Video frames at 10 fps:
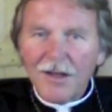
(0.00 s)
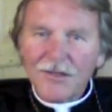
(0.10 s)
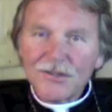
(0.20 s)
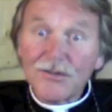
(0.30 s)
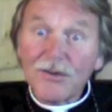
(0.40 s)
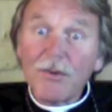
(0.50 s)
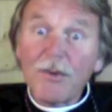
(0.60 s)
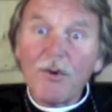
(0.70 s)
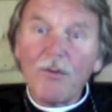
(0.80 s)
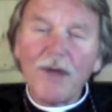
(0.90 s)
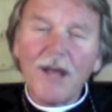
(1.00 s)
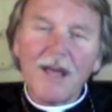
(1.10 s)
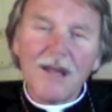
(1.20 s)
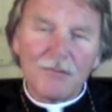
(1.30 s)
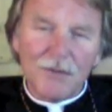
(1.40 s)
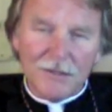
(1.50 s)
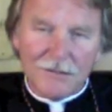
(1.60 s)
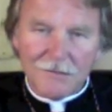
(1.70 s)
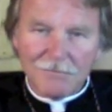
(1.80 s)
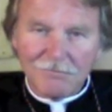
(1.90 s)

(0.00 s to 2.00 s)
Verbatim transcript: so that we won't make enemies.